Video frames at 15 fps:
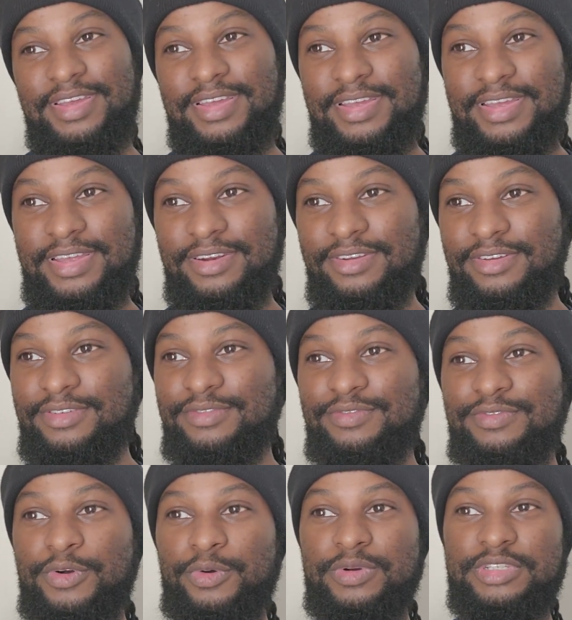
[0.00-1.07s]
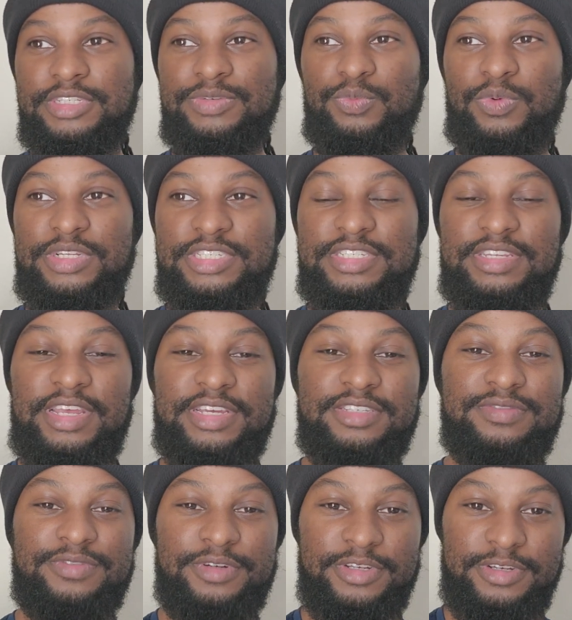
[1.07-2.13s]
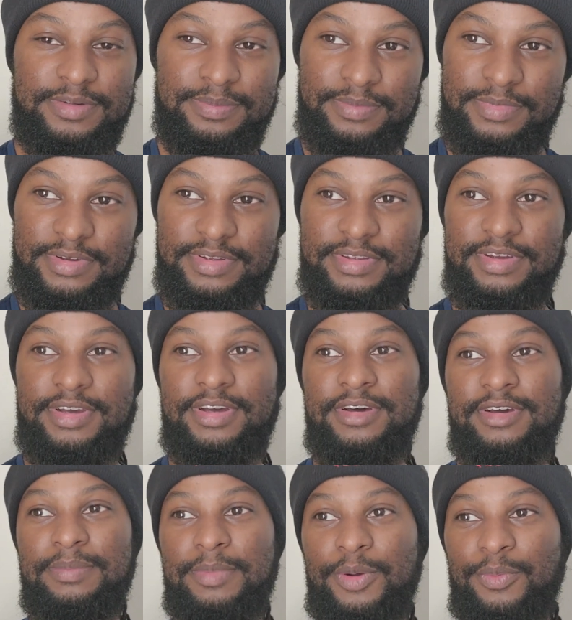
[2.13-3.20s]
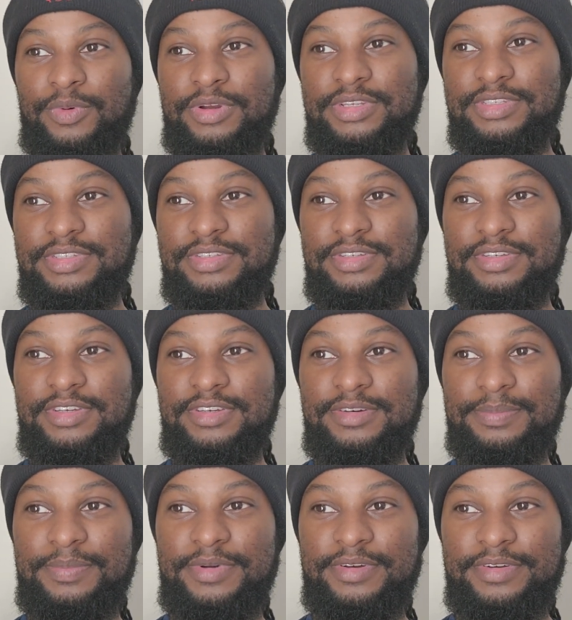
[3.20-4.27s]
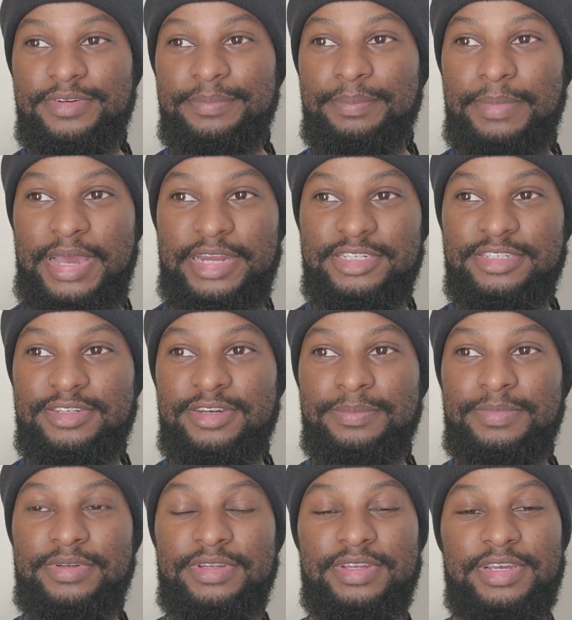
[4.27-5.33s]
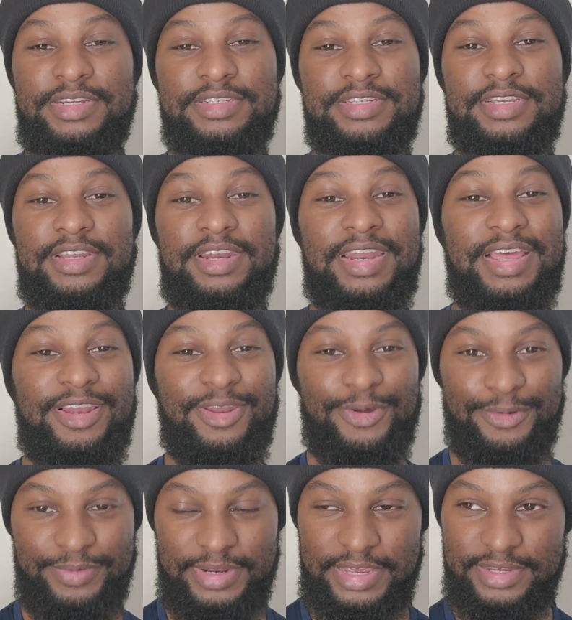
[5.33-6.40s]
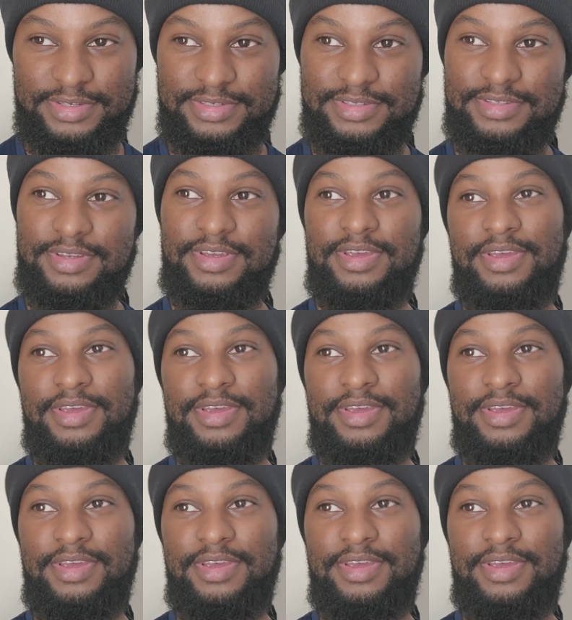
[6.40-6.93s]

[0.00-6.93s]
And looking forward to what's next for him. I want to see him matched up against Canelo next.